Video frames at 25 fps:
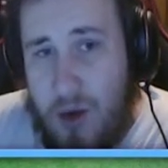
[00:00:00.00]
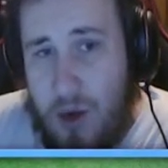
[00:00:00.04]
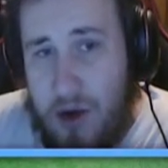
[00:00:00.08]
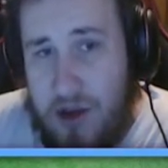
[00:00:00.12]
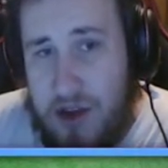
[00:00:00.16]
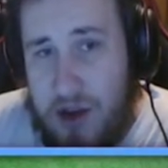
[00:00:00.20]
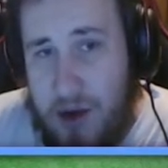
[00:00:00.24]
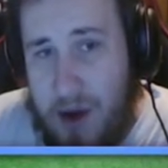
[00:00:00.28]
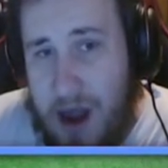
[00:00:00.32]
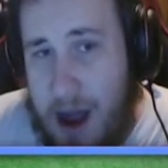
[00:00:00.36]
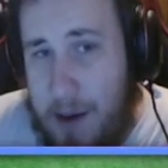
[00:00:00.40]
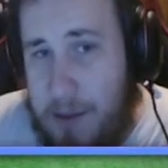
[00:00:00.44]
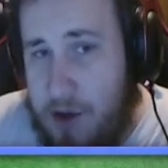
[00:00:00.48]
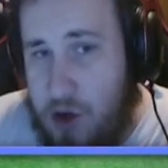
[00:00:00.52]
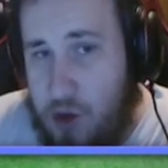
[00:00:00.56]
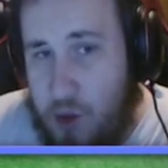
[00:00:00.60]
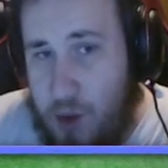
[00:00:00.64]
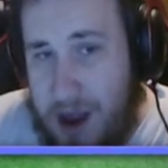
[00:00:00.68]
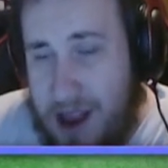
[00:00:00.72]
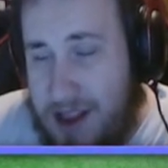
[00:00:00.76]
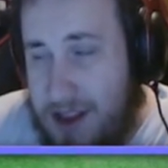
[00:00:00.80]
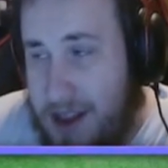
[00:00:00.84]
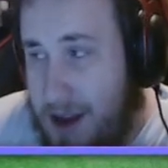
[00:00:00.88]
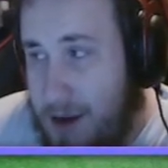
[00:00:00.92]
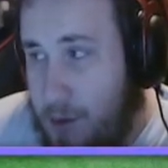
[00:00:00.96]
We'll see what happens
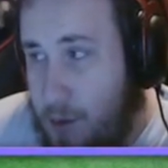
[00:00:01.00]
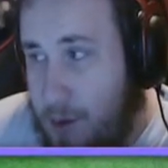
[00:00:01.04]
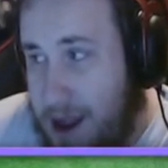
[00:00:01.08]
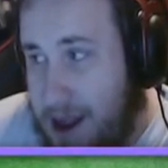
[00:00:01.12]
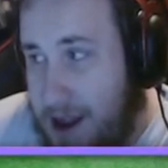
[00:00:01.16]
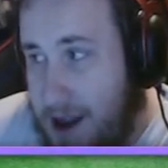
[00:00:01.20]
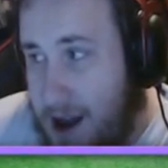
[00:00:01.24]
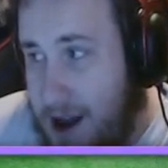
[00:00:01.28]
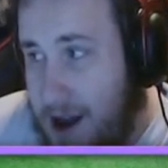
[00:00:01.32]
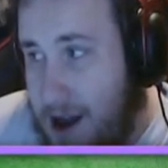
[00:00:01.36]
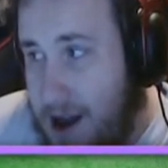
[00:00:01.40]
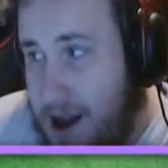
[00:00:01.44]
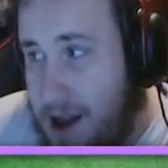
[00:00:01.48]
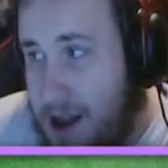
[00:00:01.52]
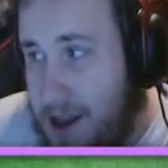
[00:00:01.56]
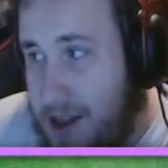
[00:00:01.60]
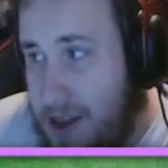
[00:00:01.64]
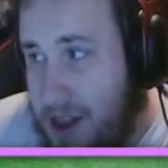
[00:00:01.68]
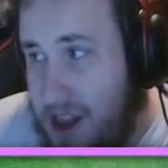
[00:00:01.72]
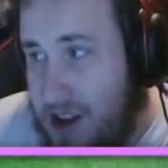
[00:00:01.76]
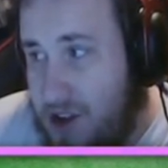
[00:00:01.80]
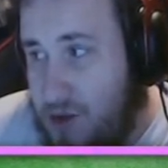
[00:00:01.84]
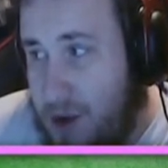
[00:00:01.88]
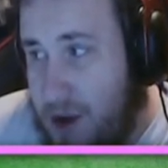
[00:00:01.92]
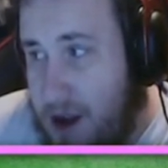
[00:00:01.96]

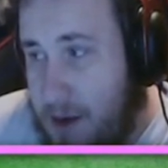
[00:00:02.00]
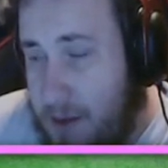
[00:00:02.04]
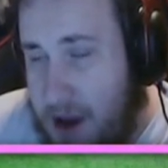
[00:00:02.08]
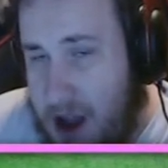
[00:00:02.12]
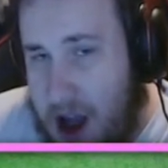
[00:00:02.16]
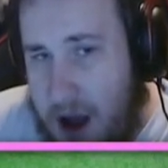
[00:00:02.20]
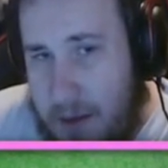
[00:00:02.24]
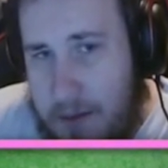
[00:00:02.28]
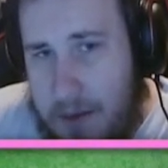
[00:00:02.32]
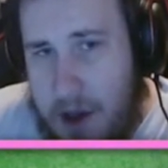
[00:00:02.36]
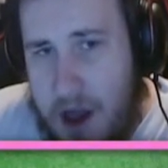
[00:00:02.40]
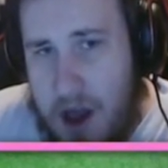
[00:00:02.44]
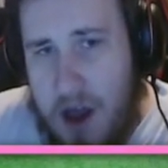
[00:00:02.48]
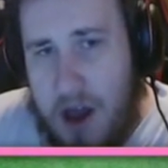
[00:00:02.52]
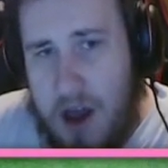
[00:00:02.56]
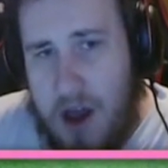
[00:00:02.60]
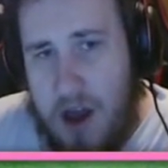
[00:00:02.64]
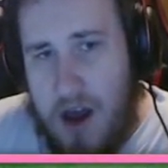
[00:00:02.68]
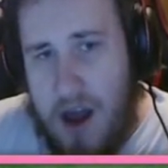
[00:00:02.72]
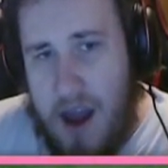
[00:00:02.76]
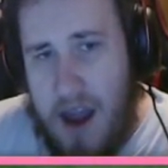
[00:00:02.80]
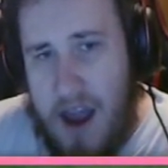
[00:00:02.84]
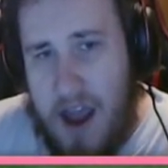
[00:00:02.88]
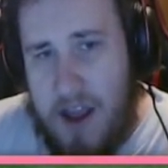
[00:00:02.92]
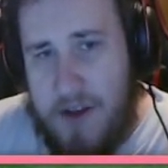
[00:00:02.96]
next week coming up.
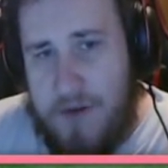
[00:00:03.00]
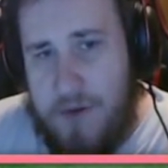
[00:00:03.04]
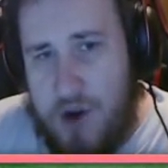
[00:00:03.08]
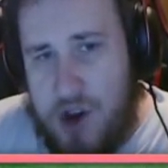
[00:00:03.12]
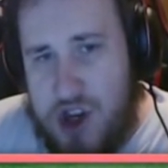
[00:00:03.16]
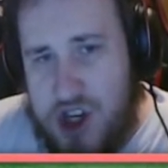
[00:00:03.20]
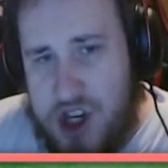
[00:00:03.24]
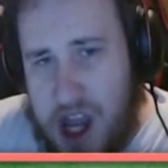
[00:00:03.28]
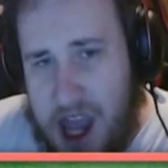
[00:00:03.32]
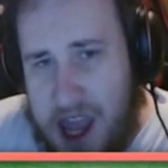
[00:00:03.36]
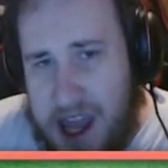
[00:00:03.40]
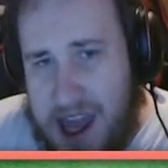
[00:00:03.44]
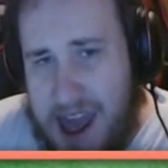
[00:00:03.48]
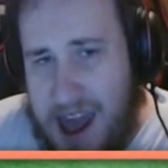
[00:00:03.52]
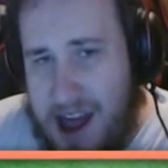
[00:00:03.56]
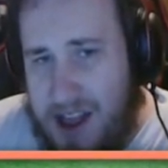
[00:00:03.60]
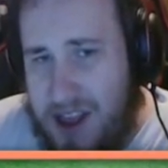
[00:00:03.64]
As for Jake,